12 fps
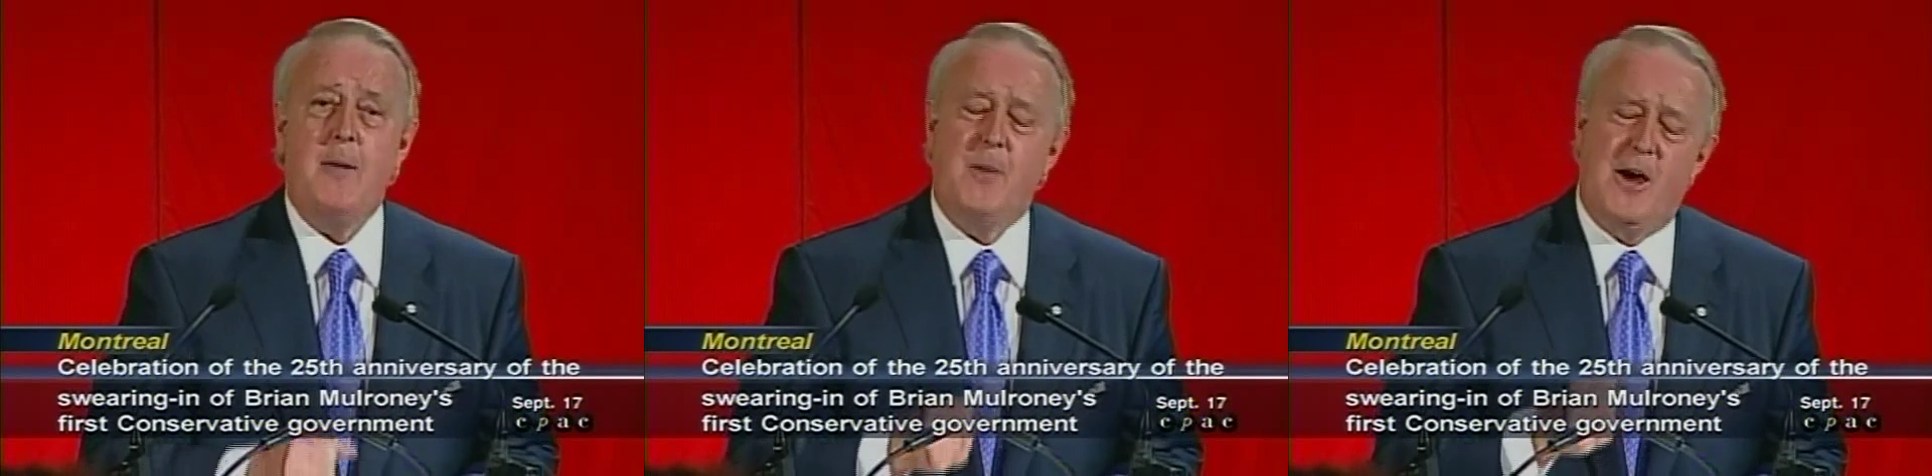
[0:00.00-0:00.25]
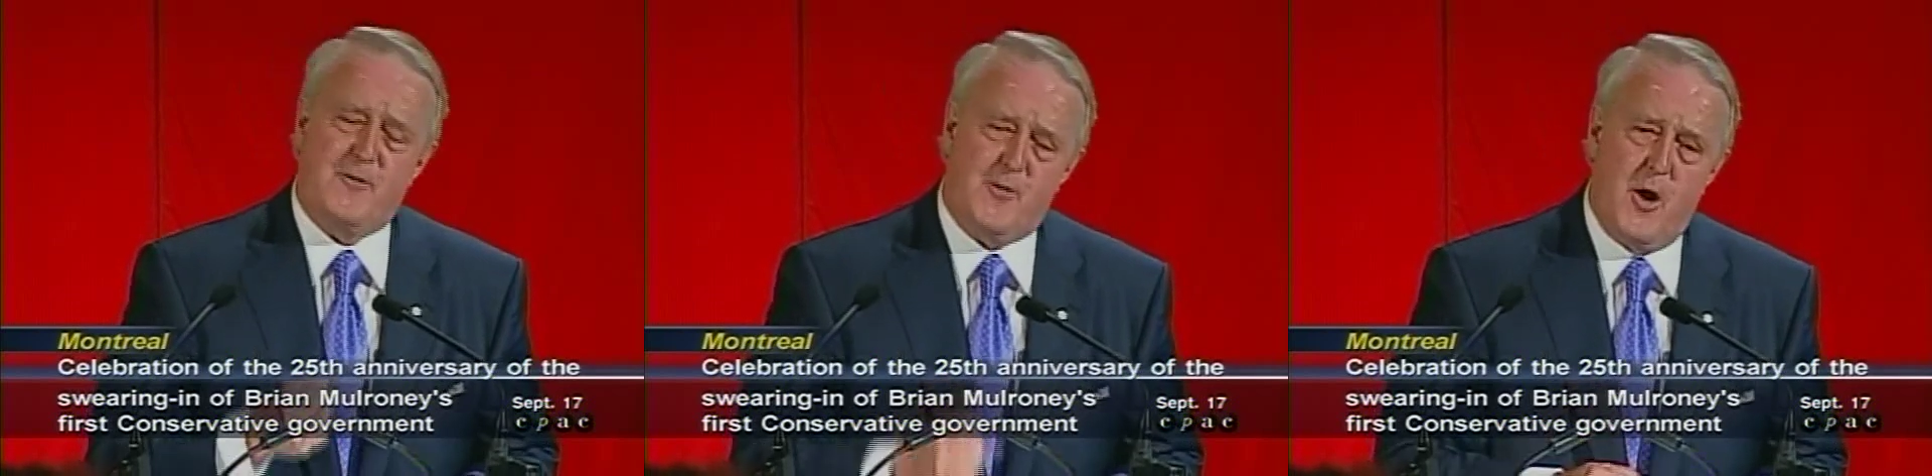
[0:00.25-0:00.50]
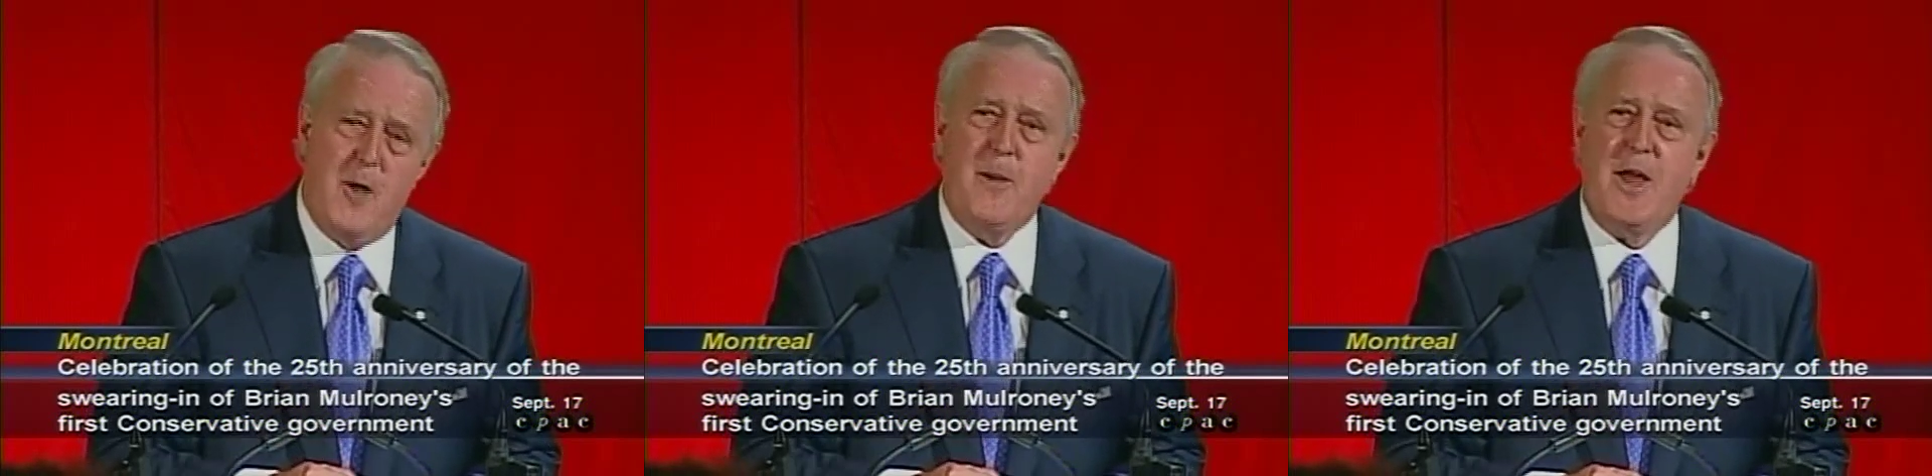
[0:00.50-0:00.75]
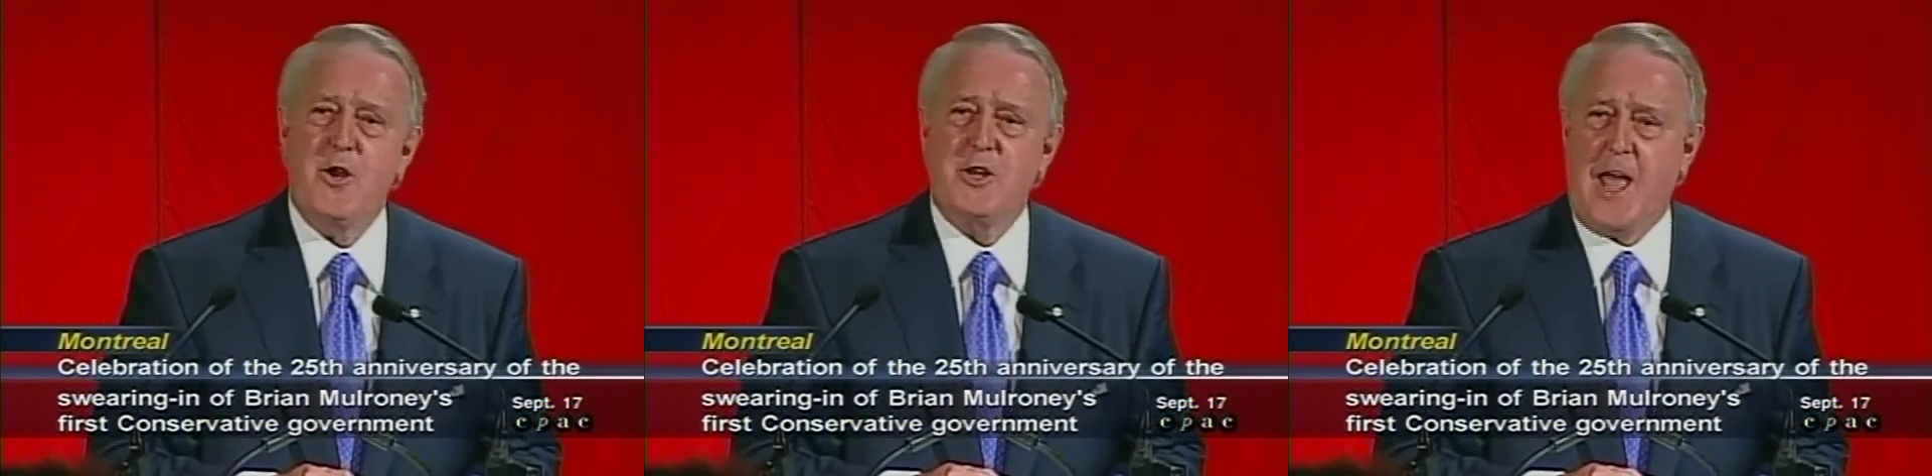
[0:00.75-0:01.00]
but for a
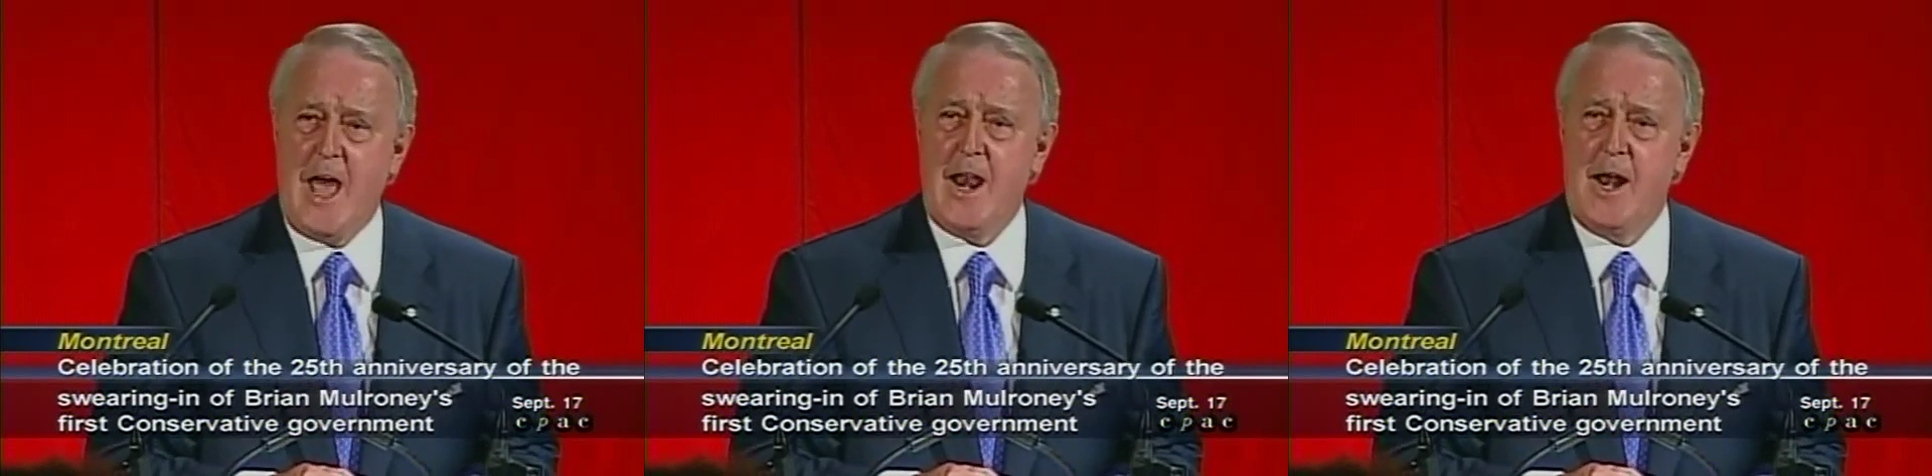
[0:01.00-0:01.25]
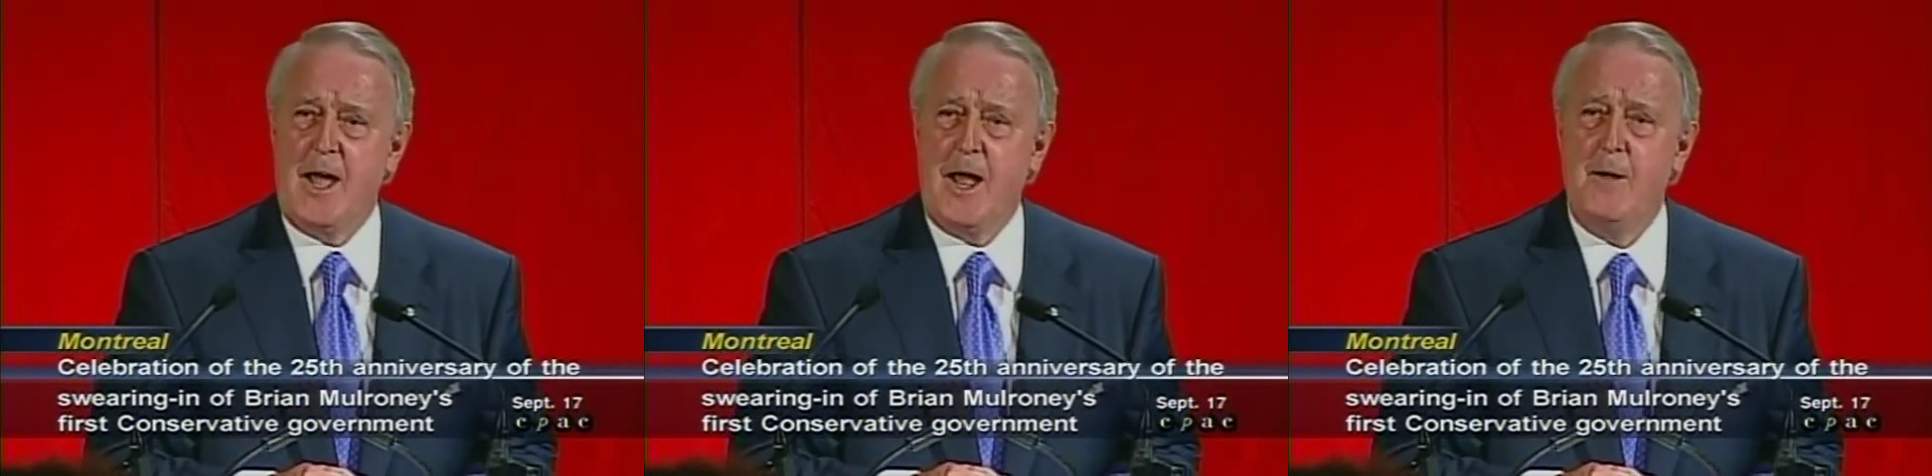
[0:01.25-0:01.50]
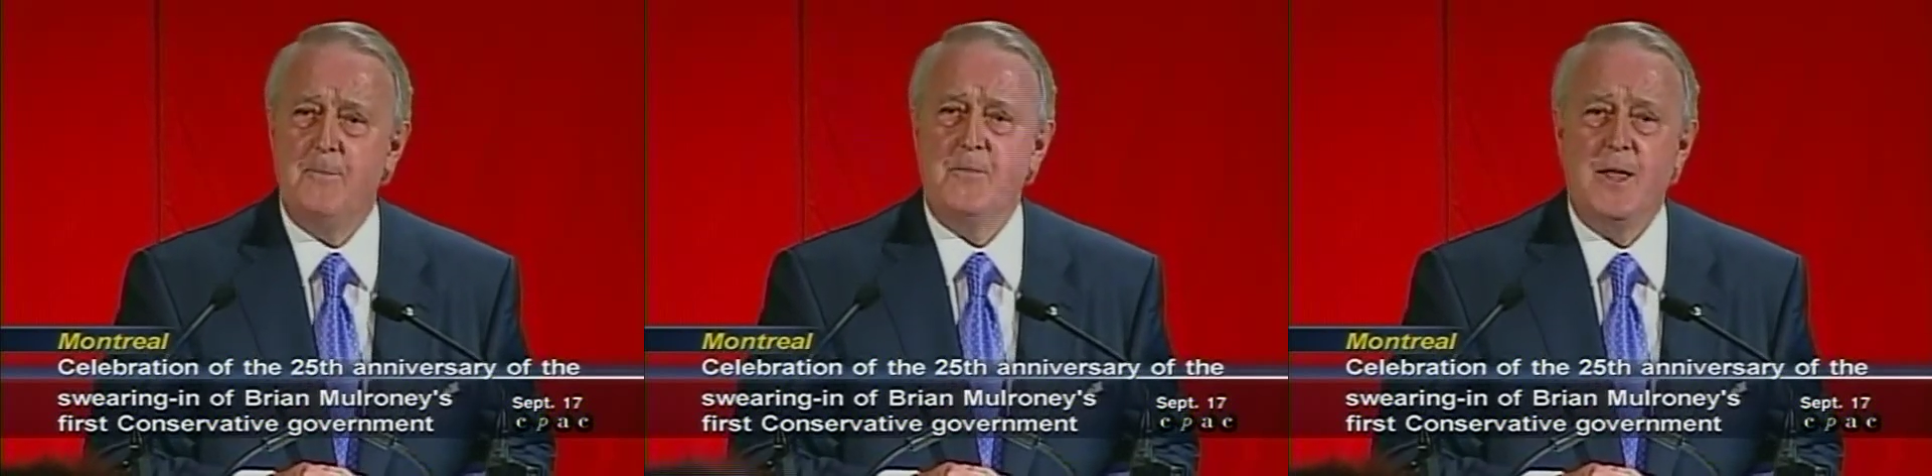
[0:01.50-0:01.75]
better Canada